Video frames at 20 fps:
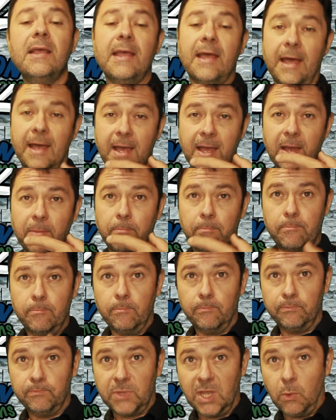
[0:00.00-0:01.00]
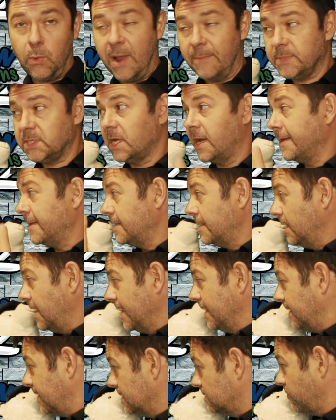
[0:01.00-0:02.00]
Uh, the website
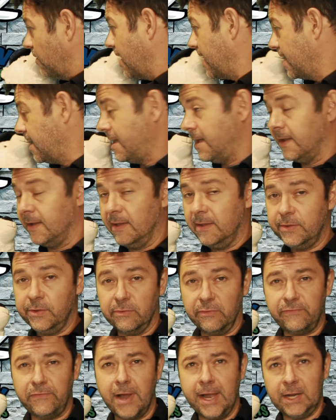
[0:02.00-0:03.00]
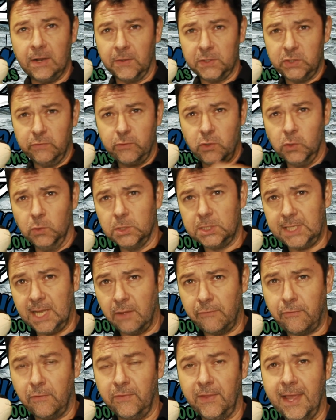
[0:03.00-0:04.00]
link is right here. You'll find lots of cool
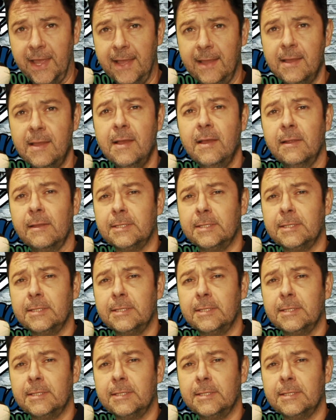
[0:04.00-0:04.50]
stuff on there.